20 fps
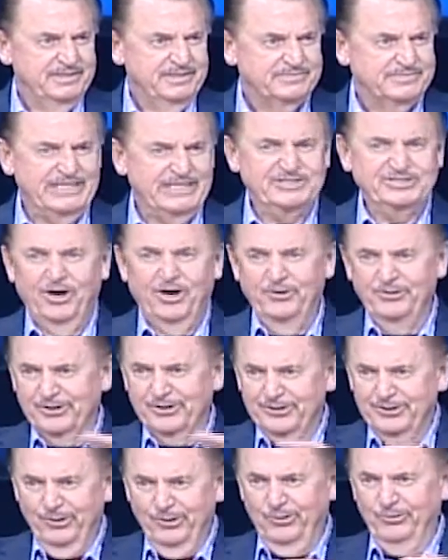They saw the
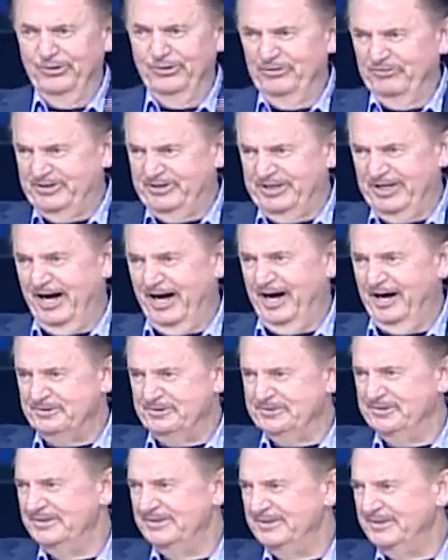glory of God.
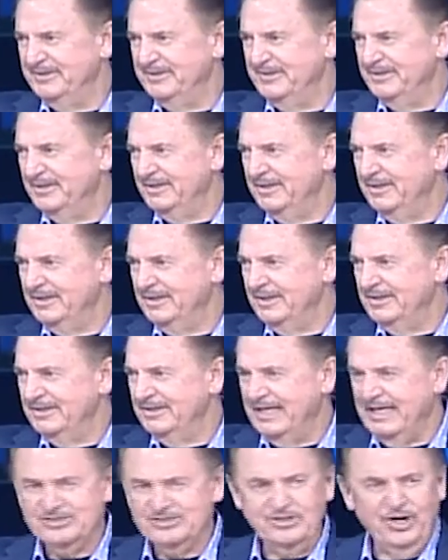
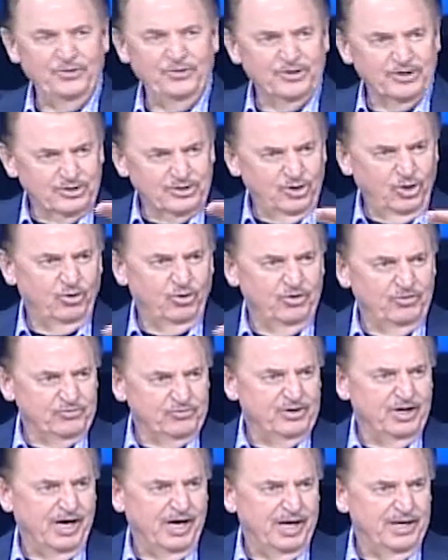They saw the glory of
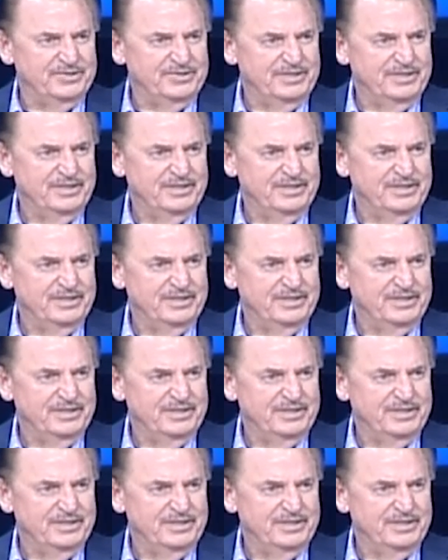God.